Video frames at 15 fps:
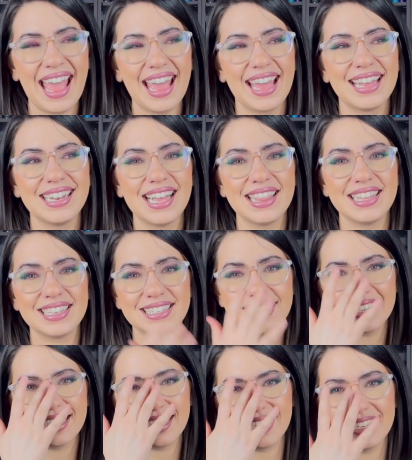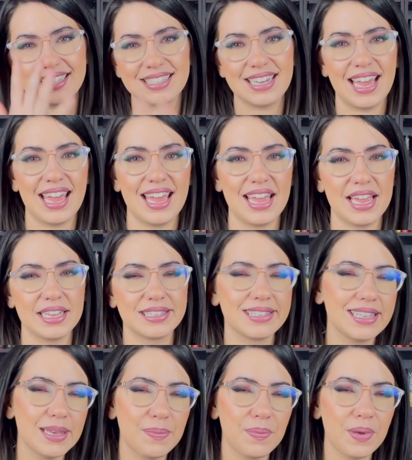and this is a
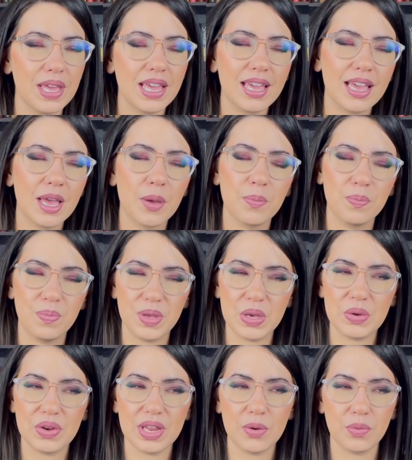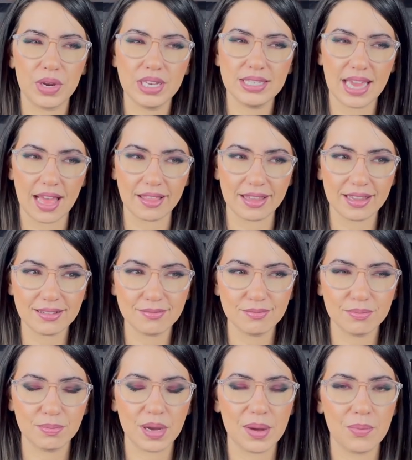Sleeping Beauty retelling,
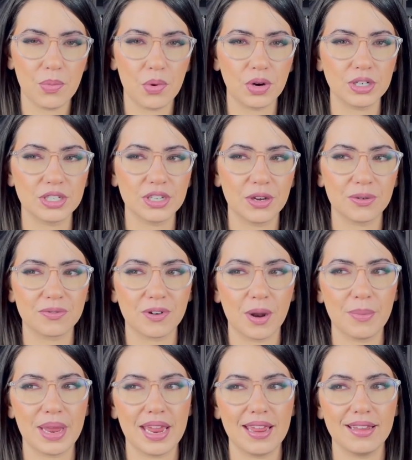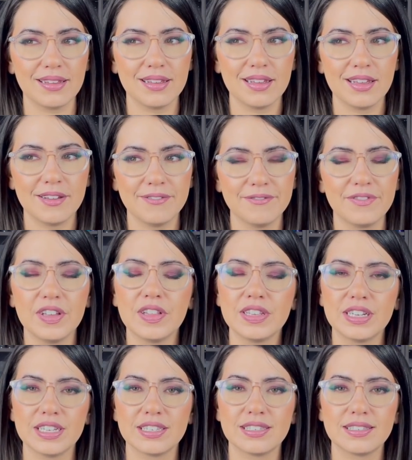but more so from a
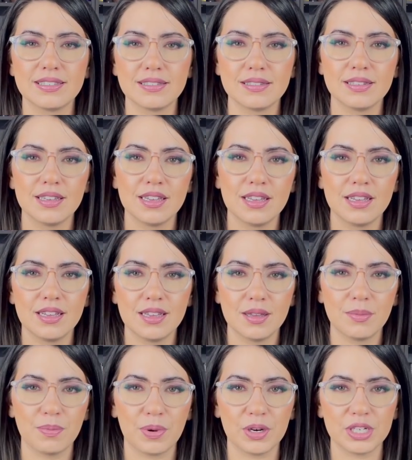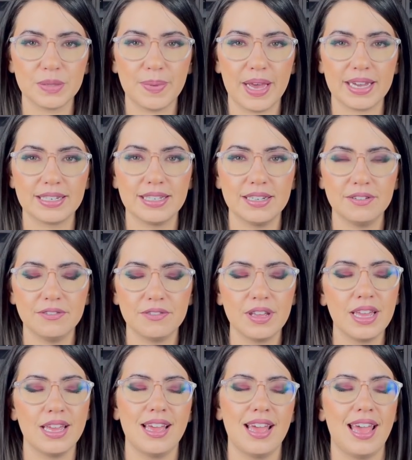villainous perspective.
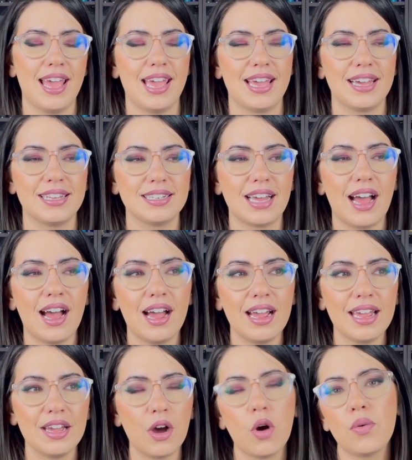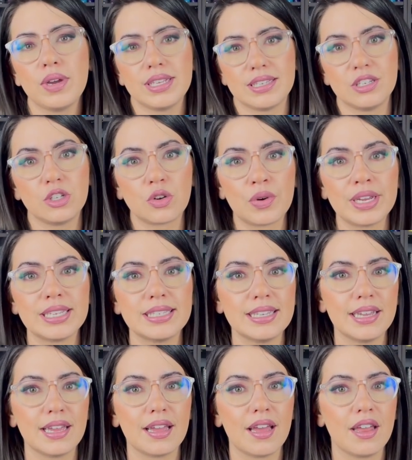And I always enjoy
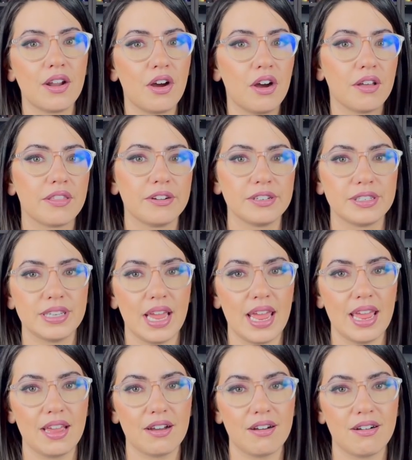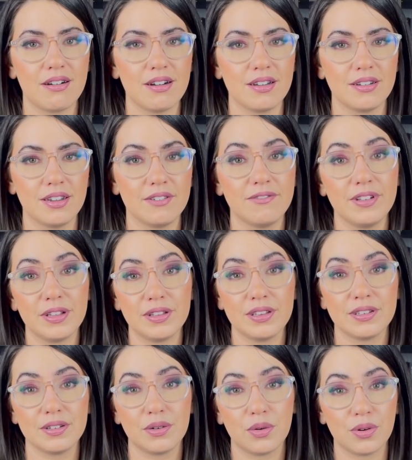seeing an author's take on a
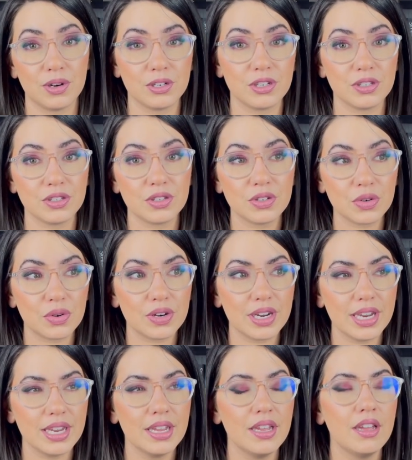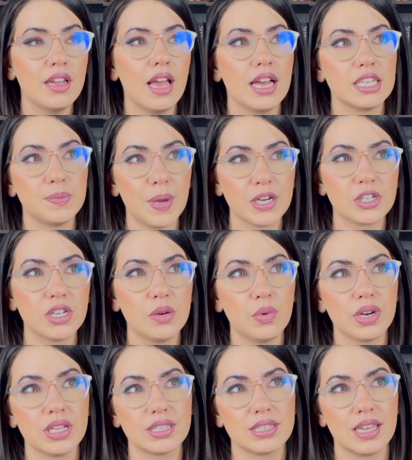villain origin story, especially when
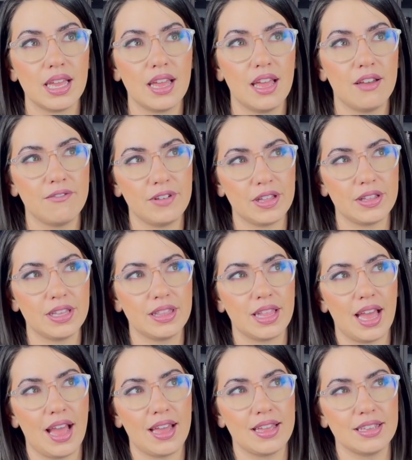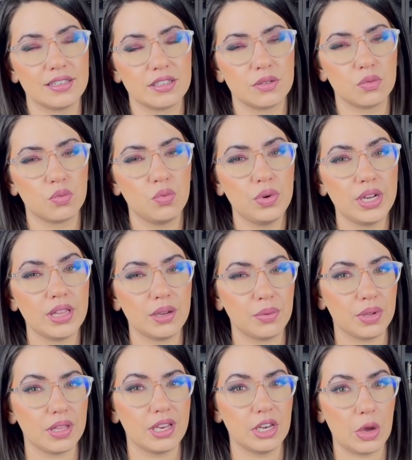it's a villain that is really,
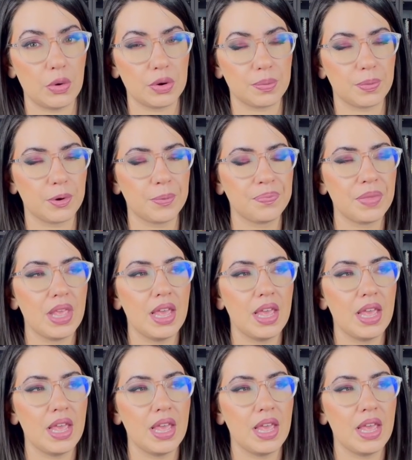really notable.